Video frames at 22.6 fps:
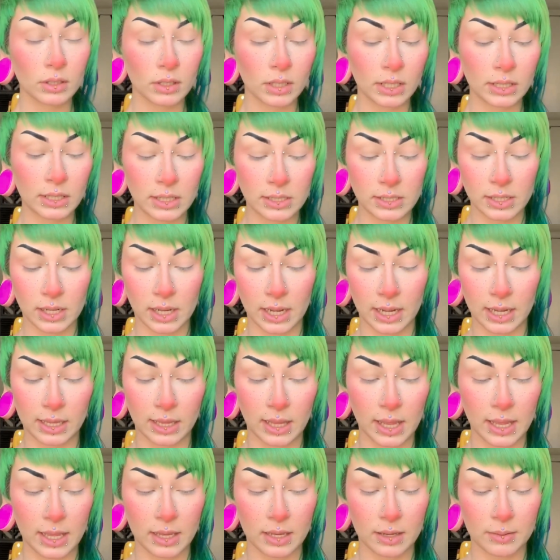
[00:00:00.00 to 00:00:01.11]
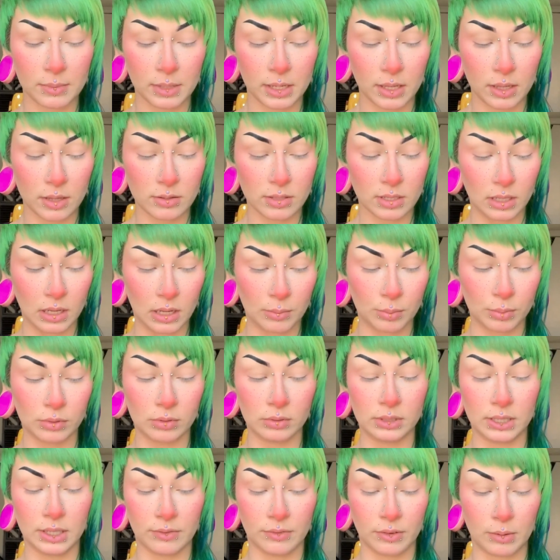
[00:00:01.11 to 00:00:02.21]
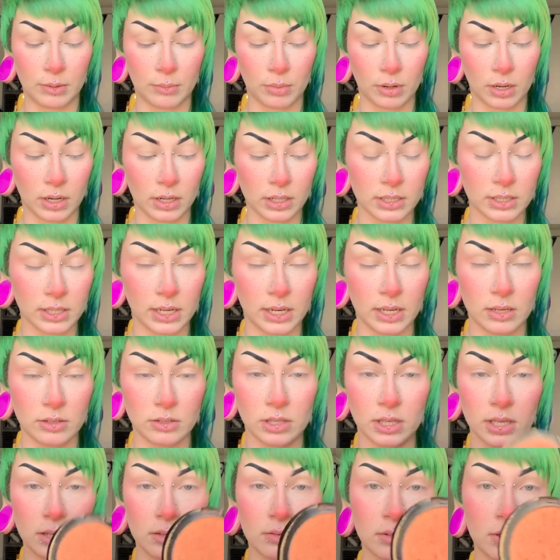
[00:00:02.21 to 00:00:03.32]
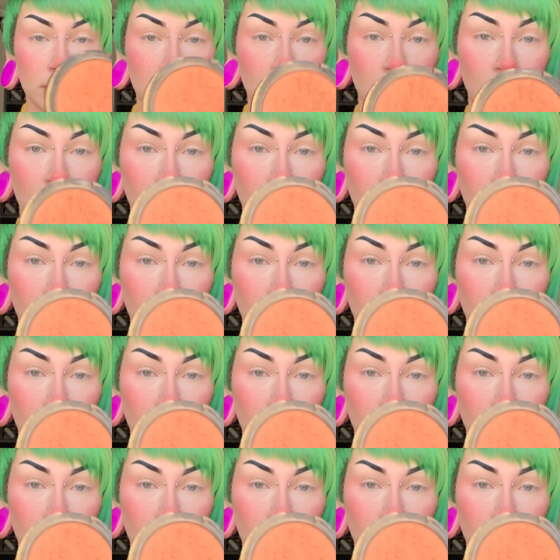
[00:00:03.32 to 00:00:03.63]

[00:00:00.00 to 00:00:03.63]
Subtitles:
And then to highlight, I'm gonna use a couple of different products that I usually use.